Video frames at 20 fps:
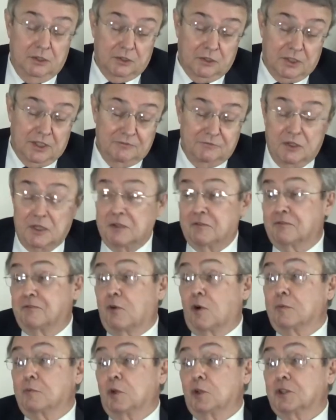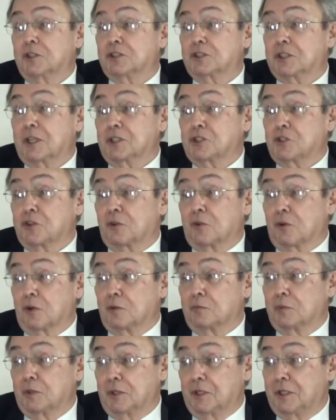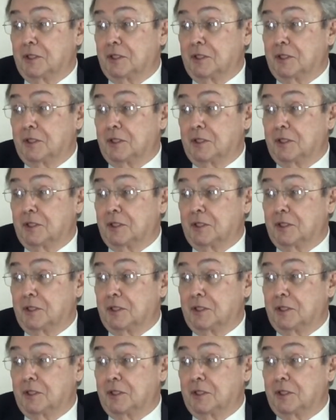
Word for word: they're going to have the informal discussion group.